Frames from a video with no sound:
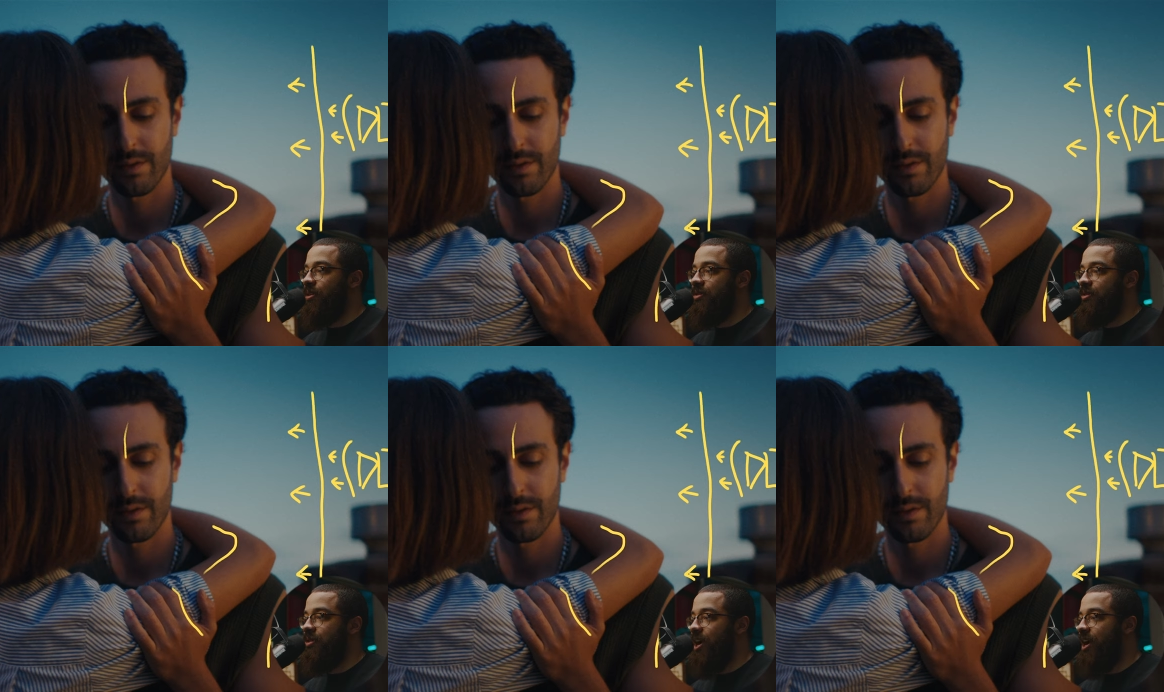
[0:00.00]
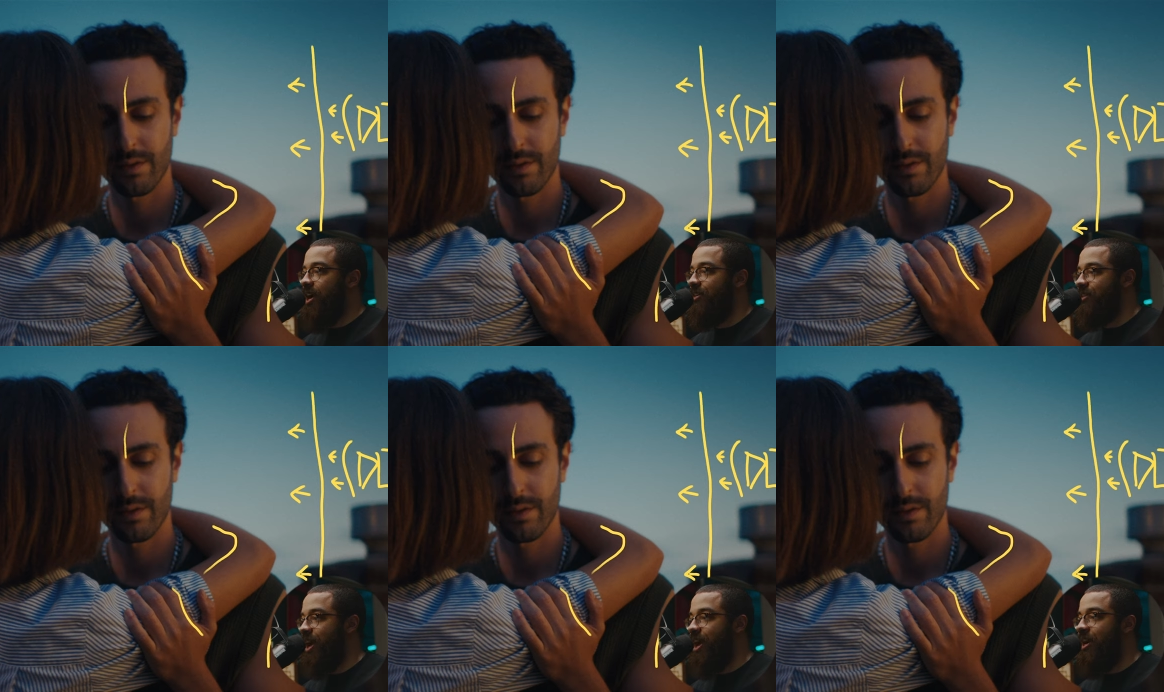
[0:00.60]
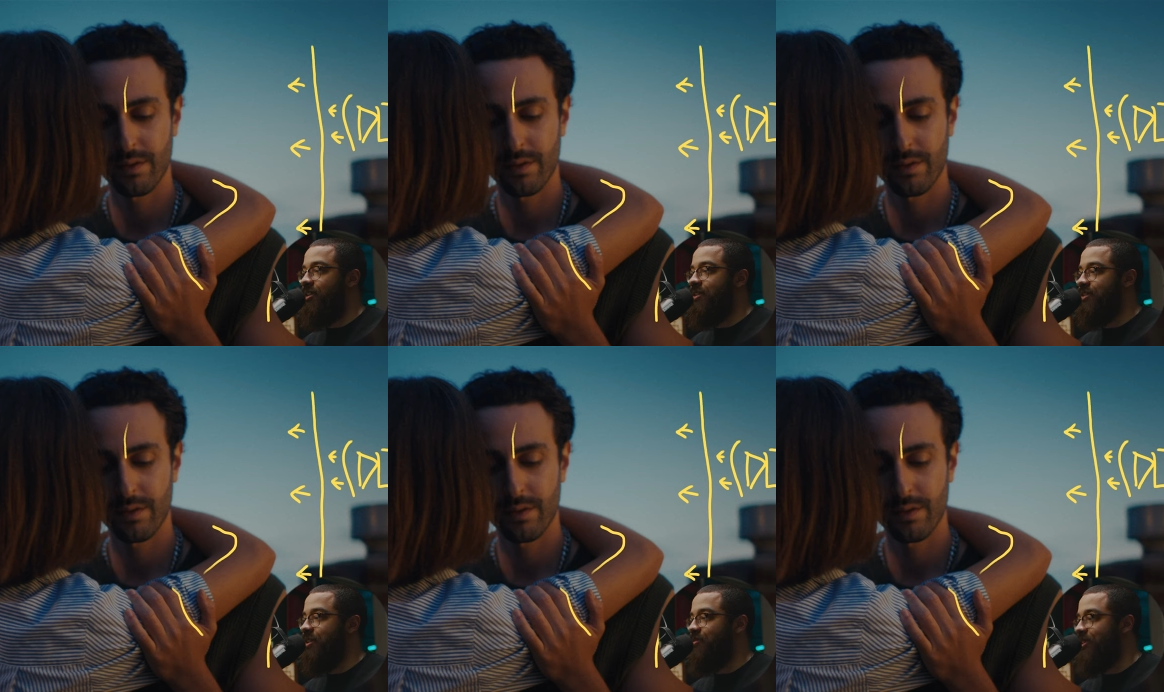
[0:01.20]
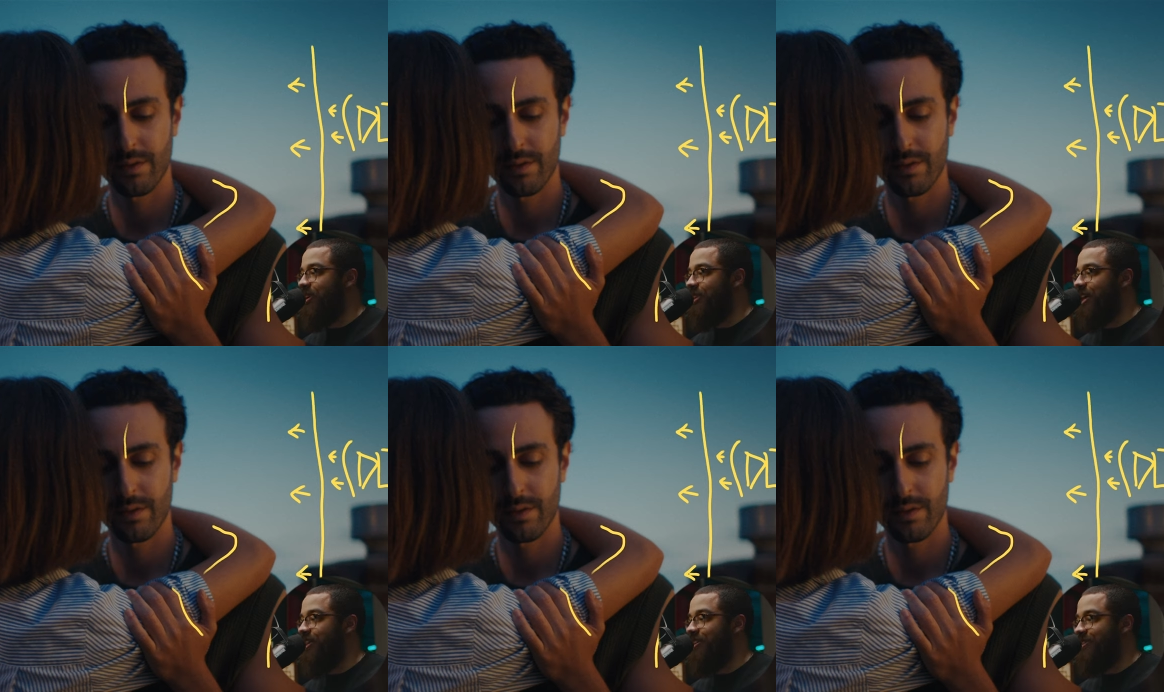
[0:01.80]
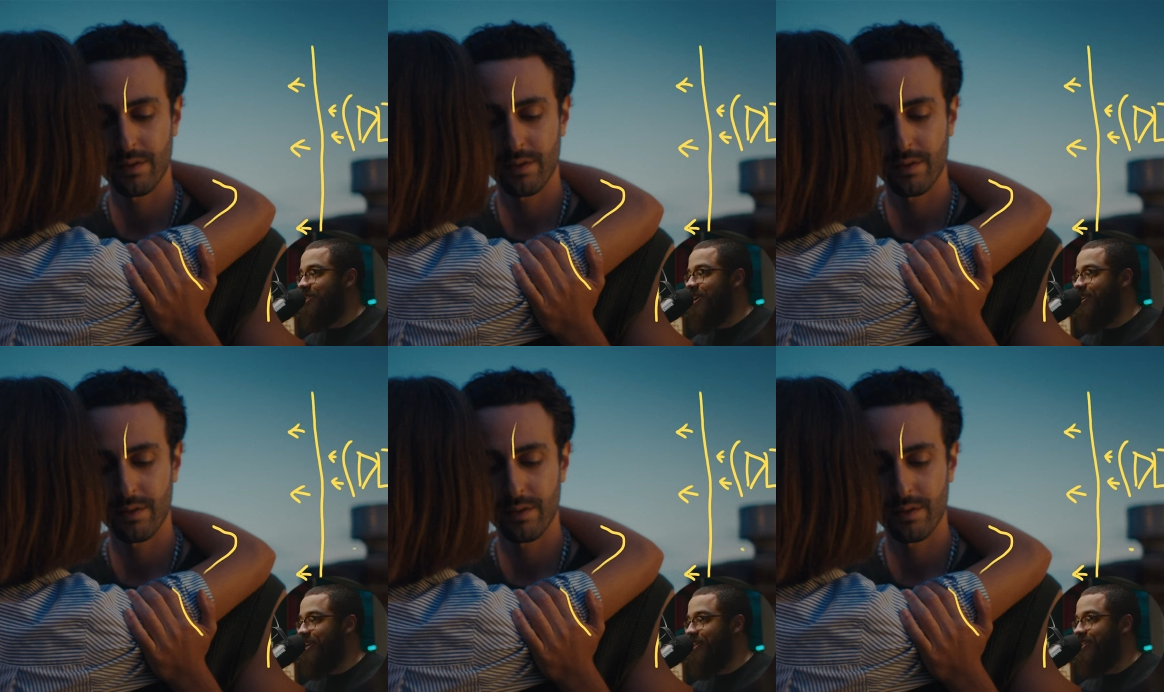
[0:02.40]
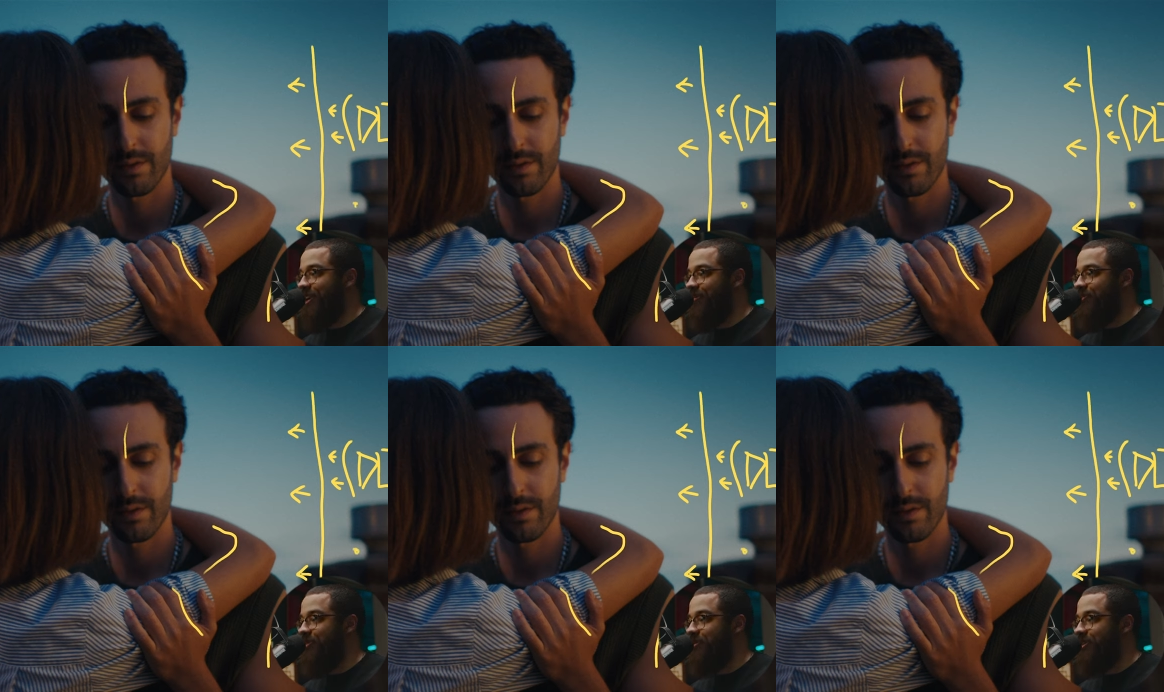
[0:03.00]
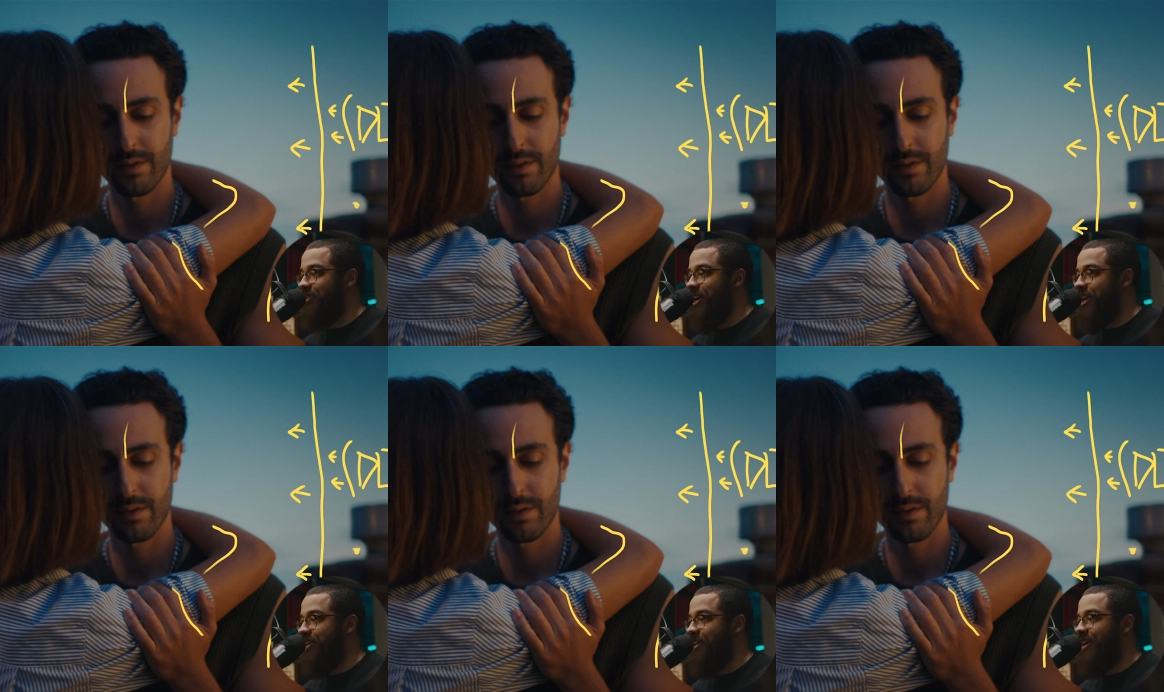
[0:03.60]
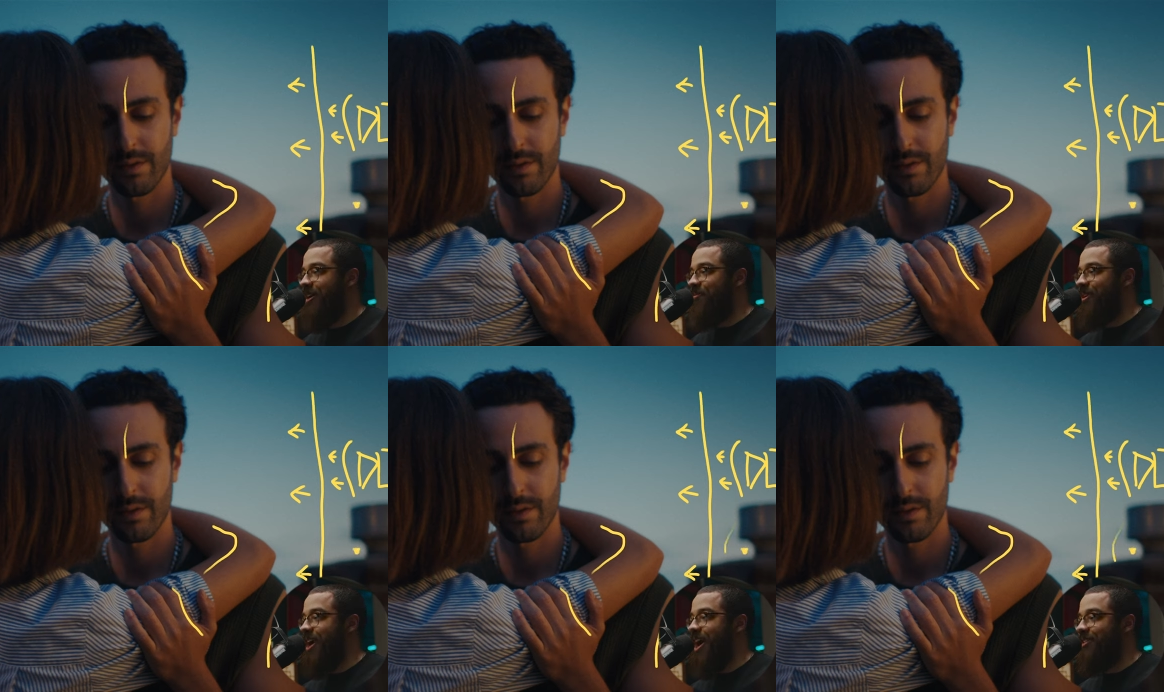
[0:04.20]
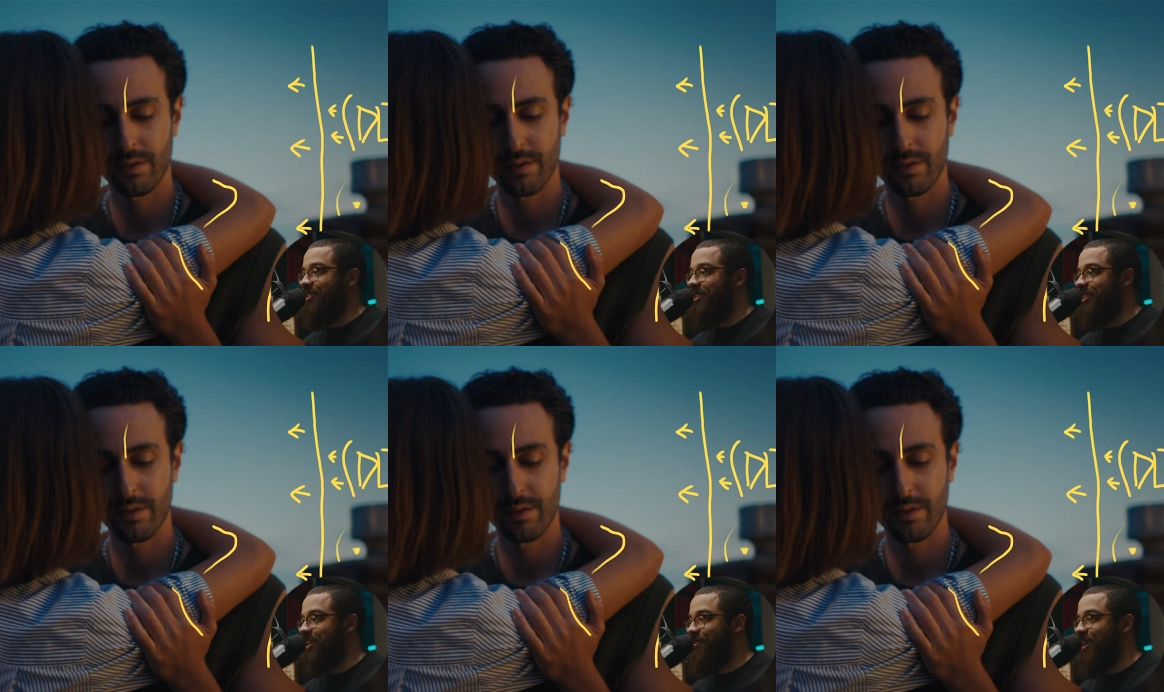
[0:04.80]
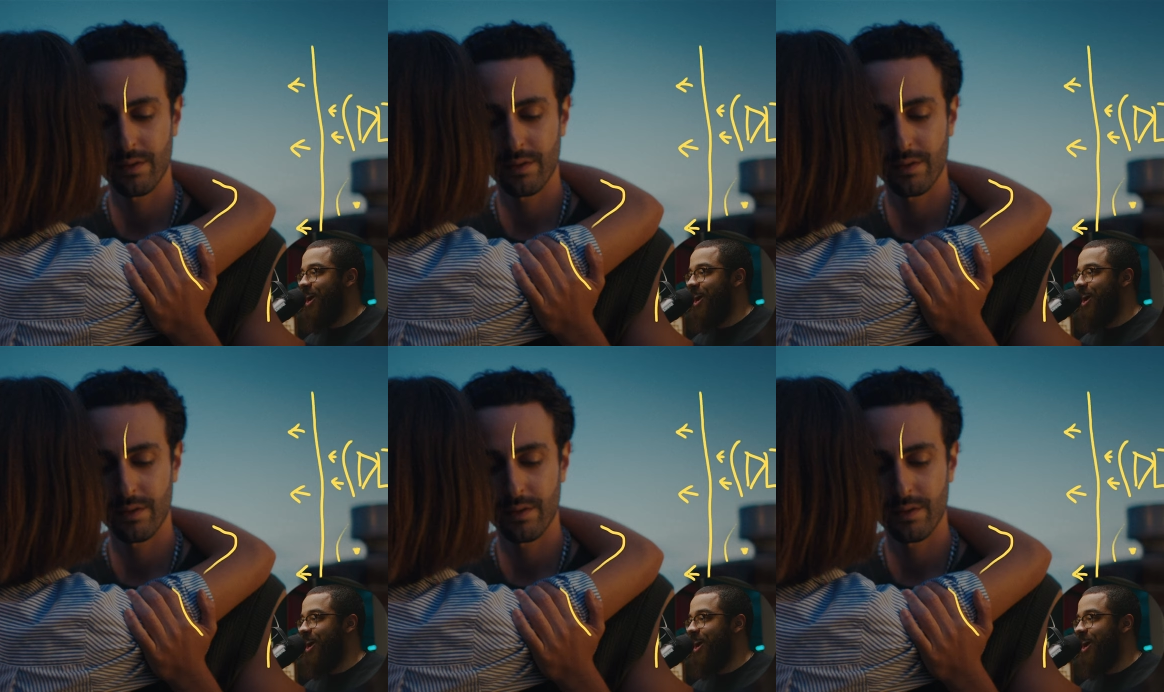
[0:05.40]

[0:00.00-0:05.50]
Speaker 1: across the si- sky to simulate that the sun is coming from this side, but actually in